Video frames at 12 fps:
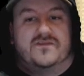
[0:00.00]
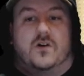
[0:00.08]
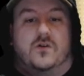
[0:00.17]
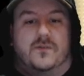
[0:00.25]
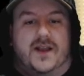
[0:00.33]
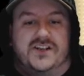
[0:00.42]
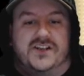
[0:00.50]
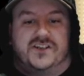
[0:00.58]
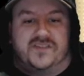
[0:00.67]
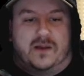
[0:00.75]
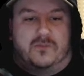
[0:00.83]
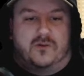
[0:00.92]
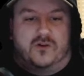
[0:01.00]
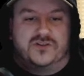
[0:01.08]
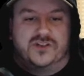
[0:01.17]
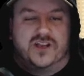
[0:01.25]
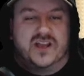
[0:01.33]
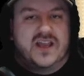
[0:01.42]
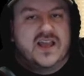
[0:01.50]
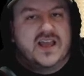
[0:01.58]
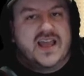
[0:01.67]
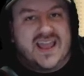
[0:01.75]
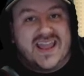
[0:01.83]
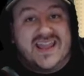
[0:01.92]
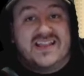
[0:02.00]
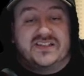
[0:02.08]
the formation that much. It